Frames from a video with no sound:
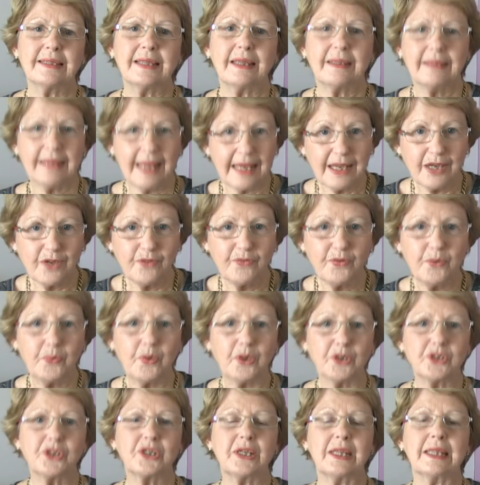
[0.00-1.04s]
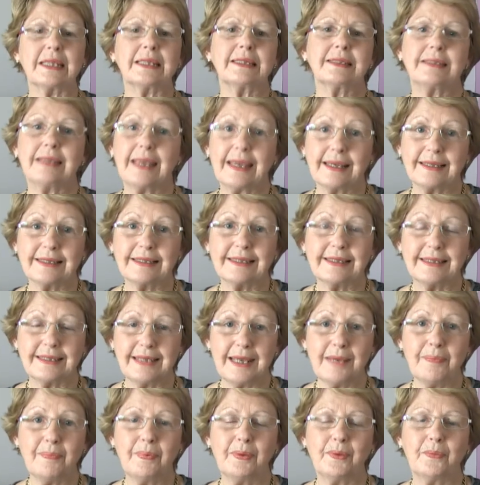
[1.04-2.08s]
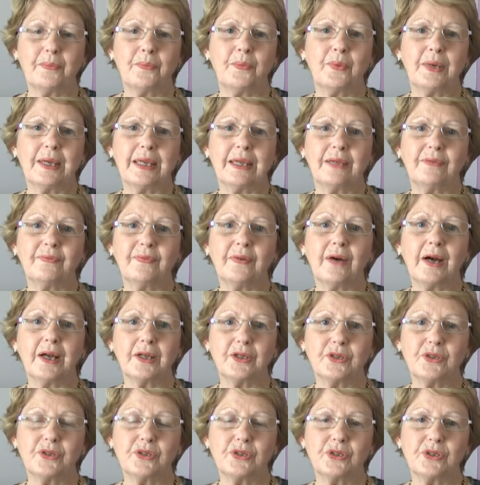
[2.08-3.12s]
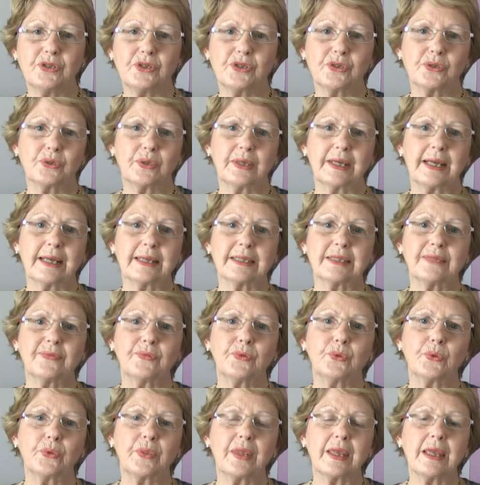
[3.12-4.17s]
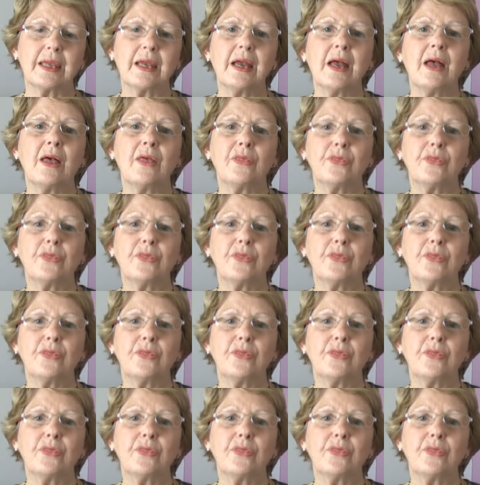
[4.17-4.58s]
So thank you for watching the second step. We invite you to join us for the